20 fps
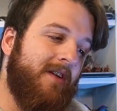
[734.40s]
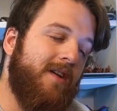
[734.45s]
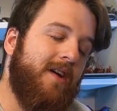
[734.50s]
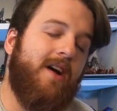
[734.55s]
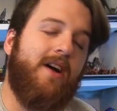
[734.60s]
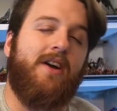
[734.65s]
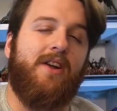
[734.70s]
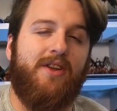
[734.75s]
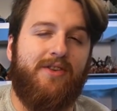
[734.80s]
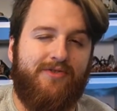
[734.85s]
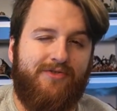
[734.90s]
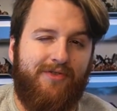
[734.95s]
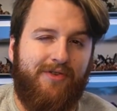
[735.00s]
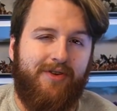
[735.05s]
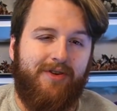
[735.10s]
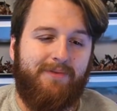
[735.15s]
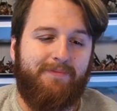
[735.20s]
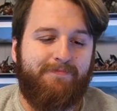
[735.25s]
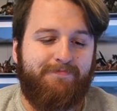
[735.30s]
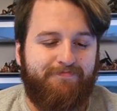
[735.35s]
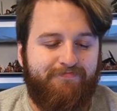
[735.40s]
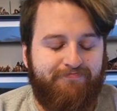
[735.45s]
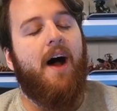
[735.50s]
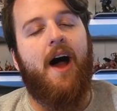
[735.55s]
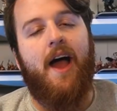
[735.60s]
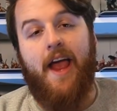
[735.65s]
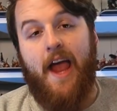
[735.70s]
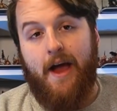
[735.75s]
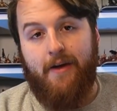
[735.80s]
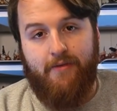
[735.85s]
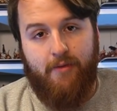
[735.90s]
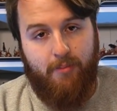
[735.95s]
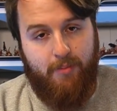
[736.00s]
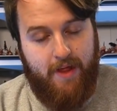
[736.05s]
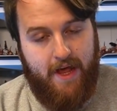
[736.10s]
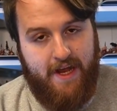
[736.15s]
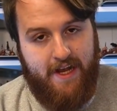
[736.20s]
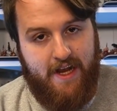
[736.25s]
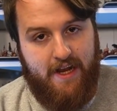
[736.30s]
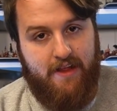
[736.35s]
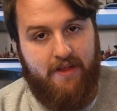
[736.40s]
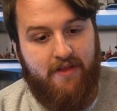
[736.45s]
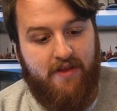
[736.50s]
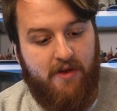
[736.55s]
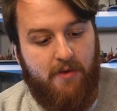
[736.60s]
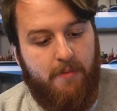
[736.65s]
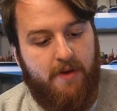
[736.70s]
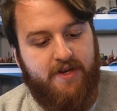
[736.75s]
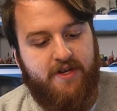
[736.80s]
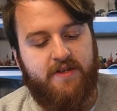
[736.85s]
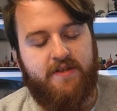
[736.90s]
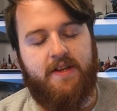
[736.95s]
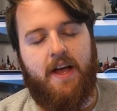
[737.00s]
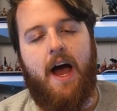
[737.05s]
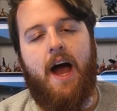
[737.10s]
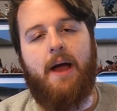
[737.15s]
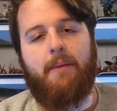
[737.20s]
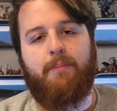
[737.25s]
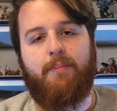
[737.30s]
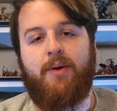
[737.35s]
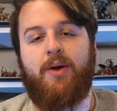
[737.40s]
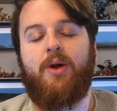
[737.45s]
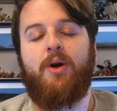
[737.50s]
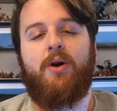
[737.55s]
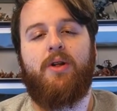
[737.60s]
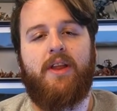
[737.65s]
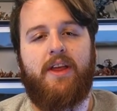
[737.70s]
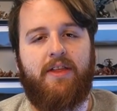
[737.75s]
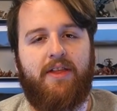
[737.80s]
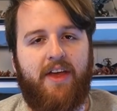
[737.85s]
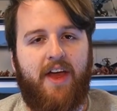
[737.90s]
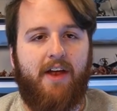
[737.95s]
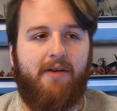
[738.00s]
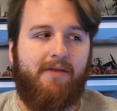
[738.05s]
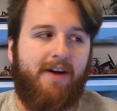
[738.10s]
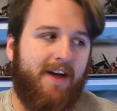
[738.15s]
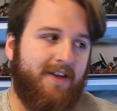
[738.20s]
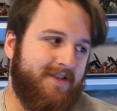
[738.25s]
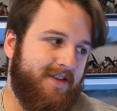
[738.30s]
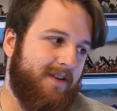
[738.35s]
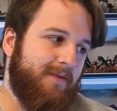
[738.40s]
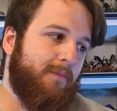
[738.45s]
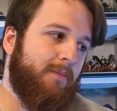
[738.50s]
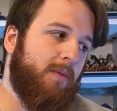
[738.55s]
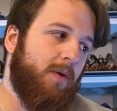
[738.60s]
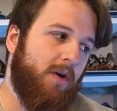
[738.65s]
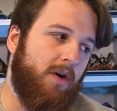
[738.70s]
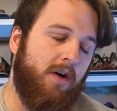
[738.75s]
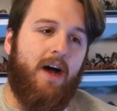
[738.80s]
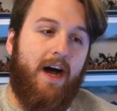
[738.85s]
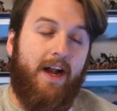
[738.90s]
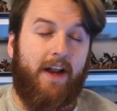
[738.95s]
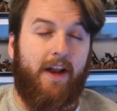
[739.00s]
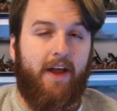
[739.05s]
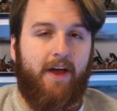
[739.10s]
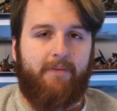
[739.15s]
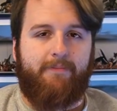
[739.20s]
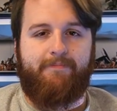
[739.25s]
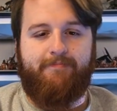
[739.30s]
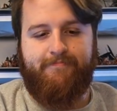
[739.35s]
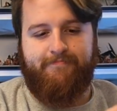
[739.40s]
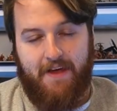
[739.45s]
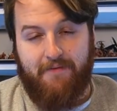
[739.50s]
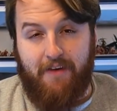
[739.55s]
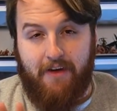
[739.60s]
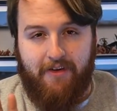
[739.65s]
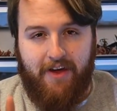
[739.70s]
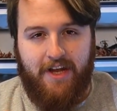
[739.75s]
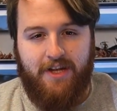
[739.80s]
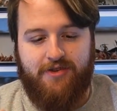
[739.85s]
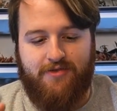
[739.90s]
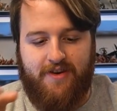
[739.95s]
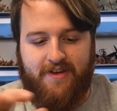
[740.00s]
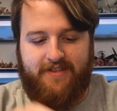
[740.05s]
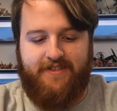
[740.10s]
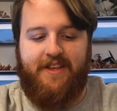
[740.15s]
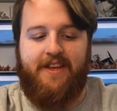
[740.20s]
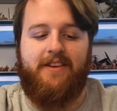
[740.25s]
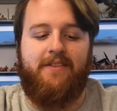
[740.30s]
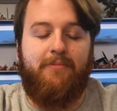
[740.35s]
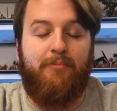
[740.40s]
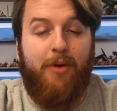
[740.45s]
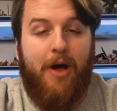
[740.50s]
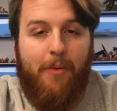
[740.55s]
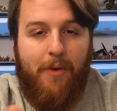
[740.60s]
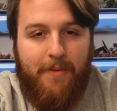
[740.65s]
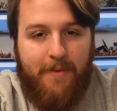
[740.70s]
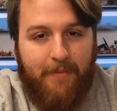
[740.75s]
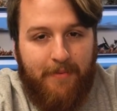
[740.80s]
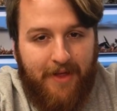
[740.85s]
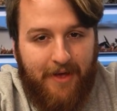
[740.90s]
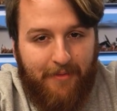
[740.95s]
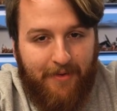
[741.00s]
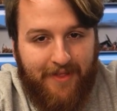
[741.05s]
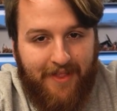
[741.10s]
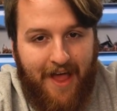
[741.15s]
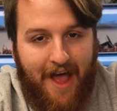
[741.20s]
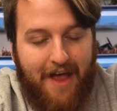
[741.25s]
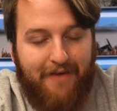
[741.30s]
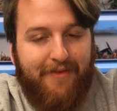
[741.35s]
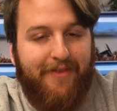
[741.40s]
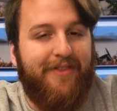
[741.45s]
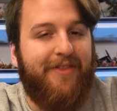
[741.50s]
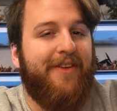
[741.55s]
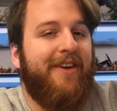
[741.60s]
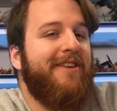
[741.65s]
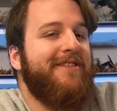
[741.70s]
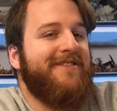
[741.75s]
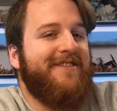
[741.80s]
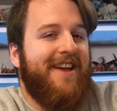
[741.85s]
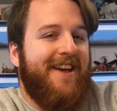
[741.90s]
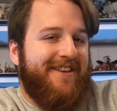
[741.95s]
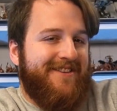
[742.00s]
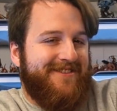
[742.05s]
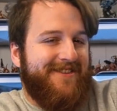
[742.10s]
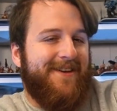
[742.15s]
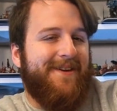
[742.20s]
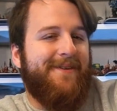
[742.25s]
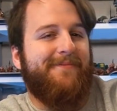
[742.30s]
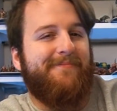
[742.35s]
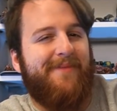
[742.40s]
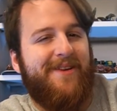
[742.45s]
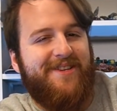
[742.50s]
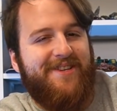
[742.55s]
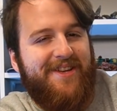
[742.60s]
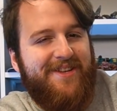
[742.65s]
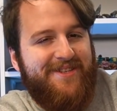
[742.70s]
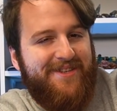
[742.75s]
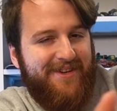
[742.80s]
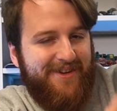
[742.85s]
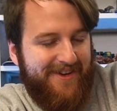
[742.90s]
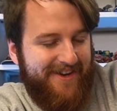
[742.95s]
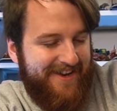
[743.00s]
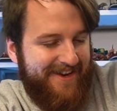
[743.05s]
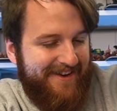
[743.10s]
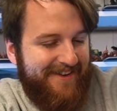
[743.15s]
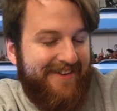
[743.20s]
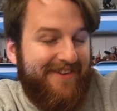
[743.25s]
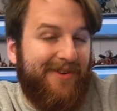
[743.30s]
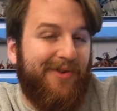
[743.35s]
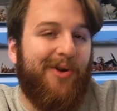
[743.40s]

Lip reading: are going to struggle. I haven't played any of the new missions. I'm purely theorising, but I don't know. Very interesting. But I will be playing one live on Thursday, so make sure you tune in at